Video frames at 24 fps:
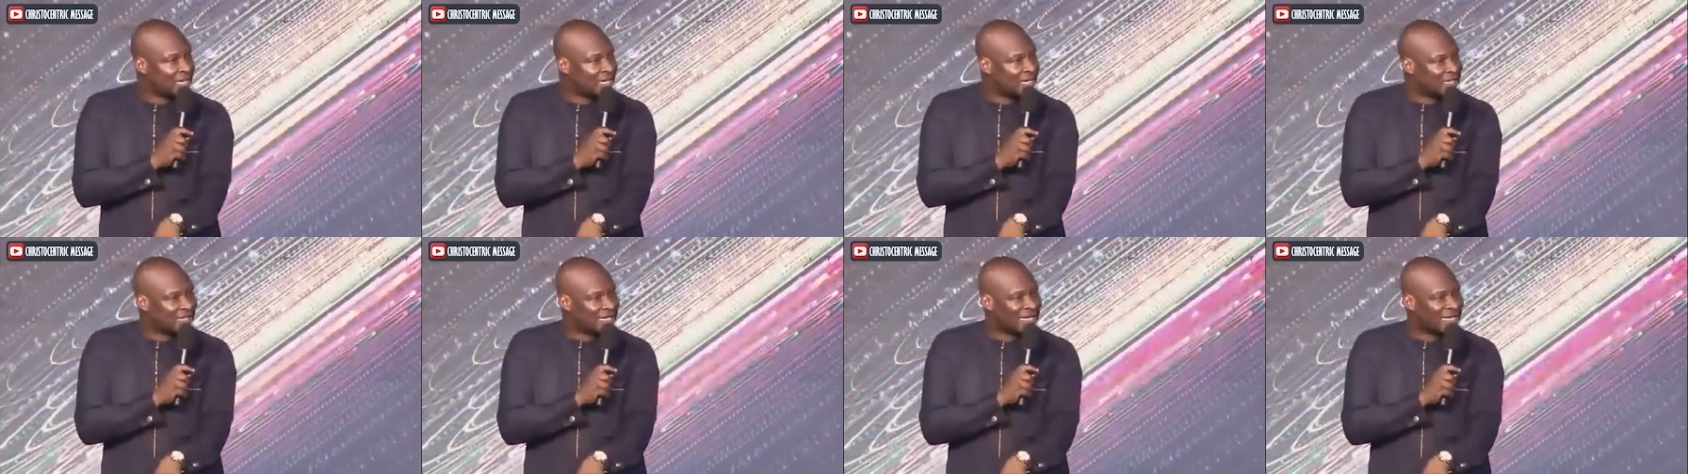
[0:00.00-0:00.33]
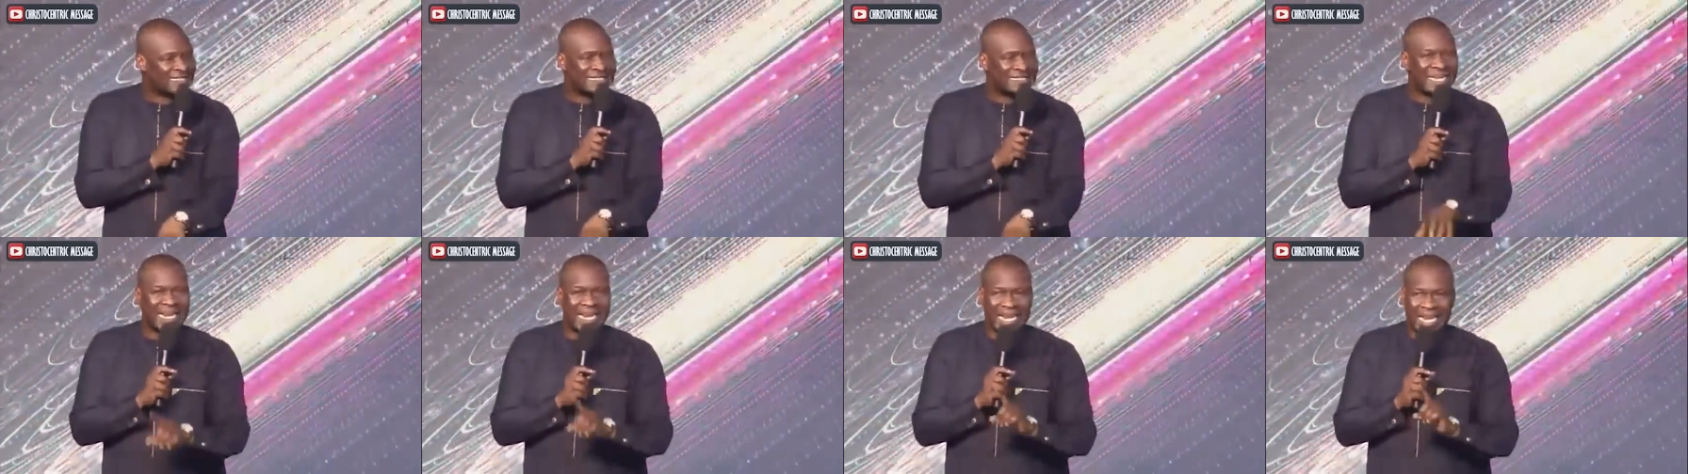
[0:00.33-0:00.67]
It
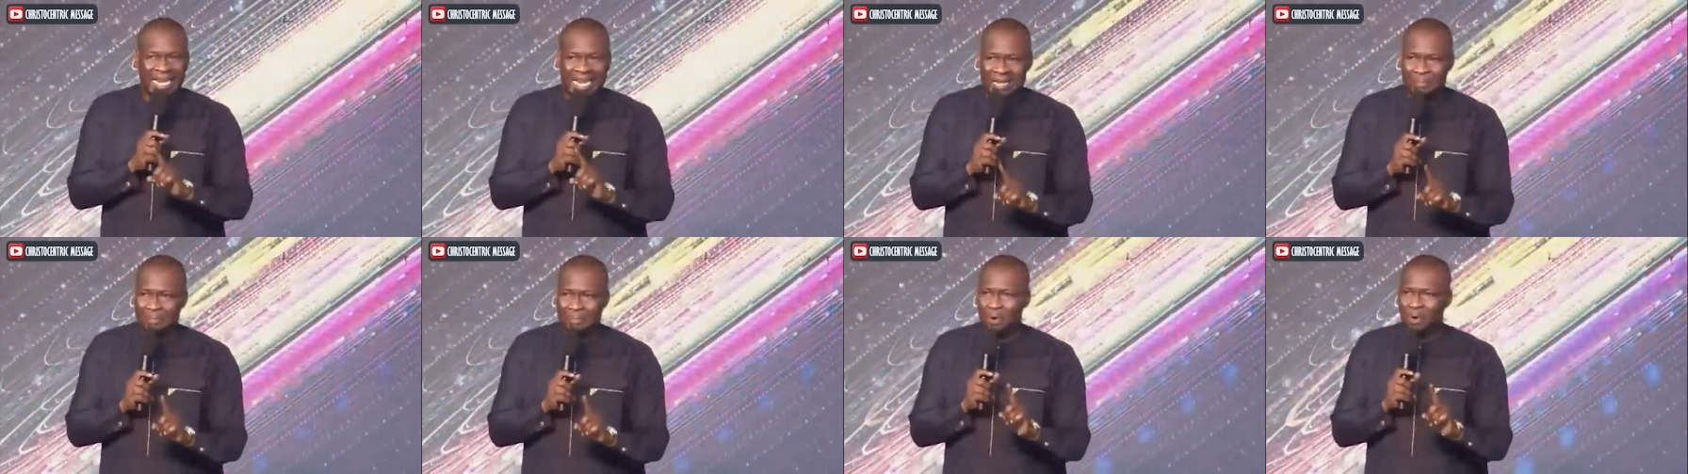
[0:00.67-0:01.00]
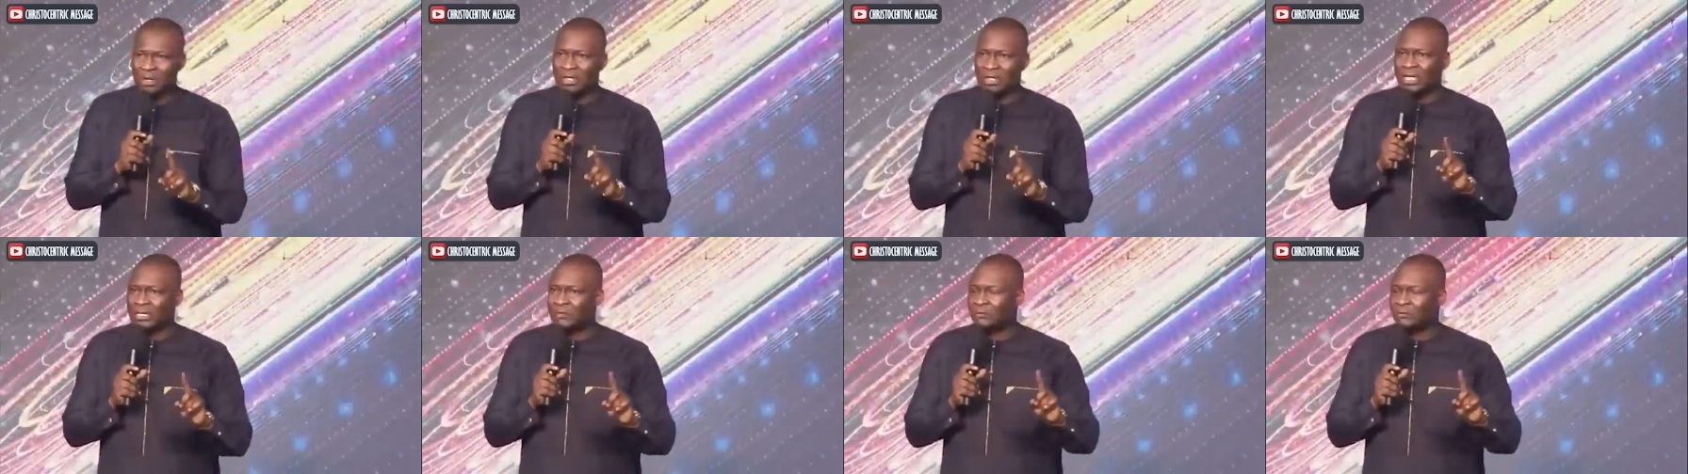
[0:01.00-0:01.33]
says they labor
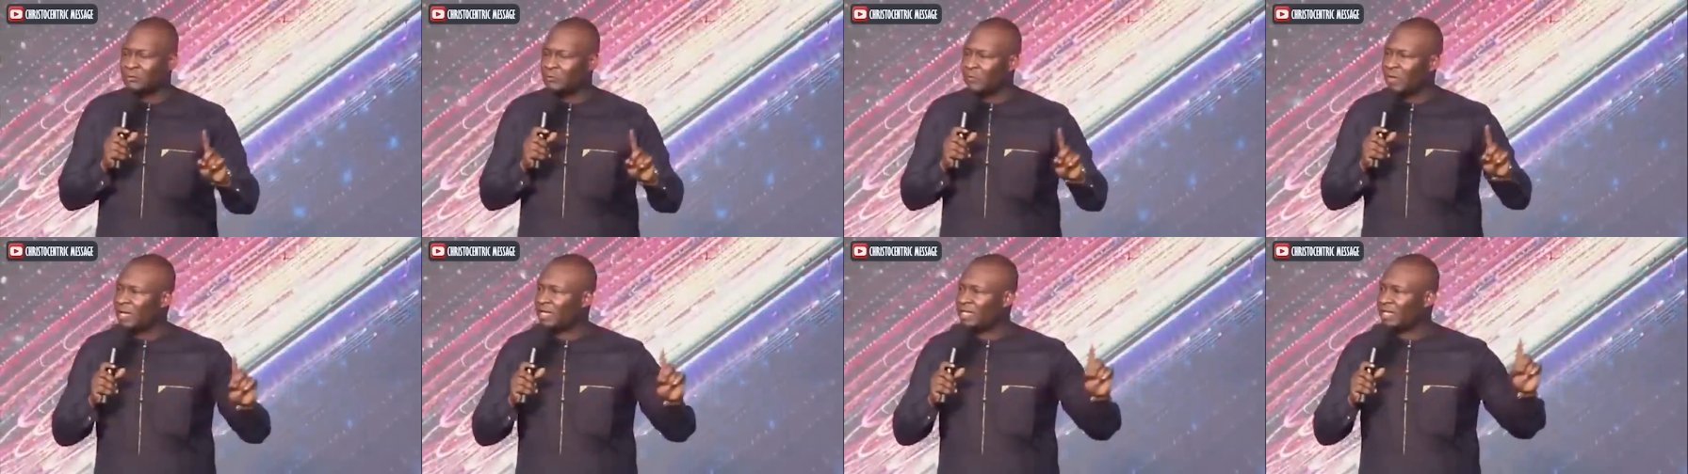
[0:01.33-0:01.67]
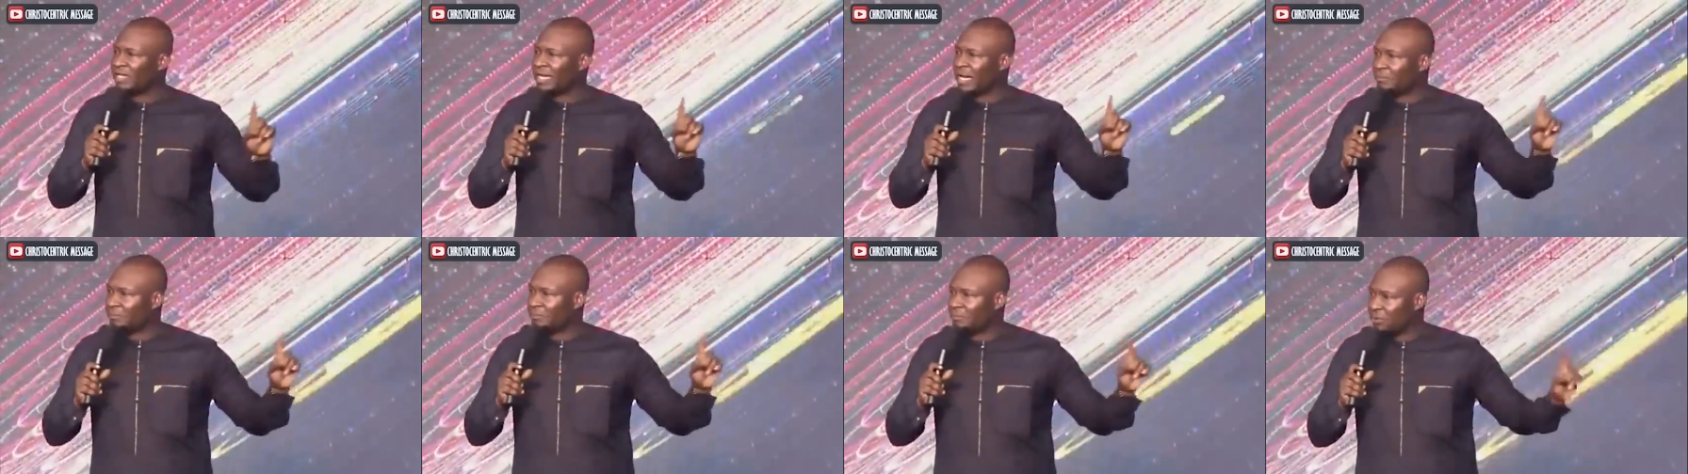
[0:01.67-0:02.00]
in vain
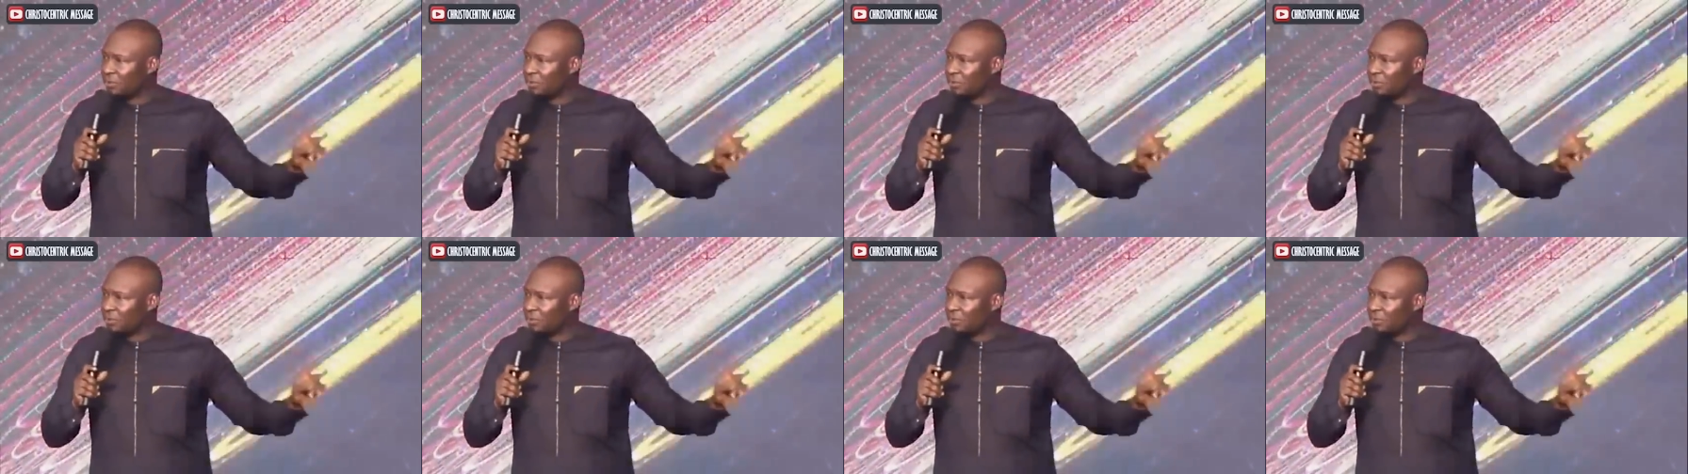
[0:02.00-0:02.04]
that